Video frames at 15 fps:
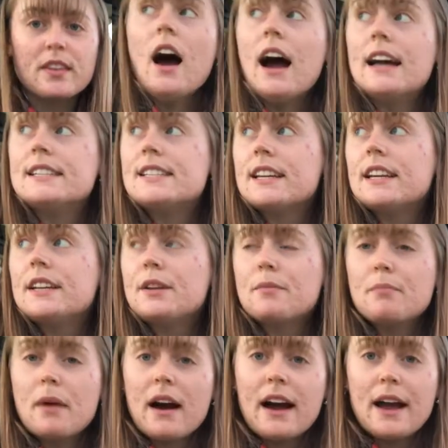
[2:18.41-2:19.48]
I did
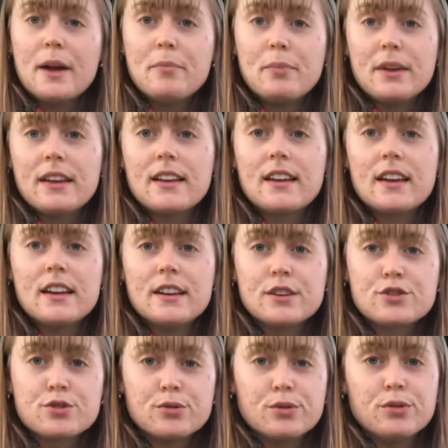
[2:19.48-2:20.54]
my big
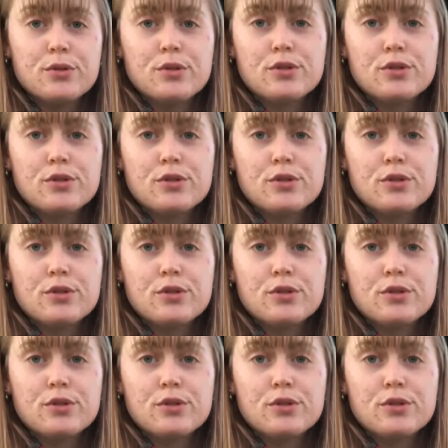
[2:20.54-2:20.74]
initial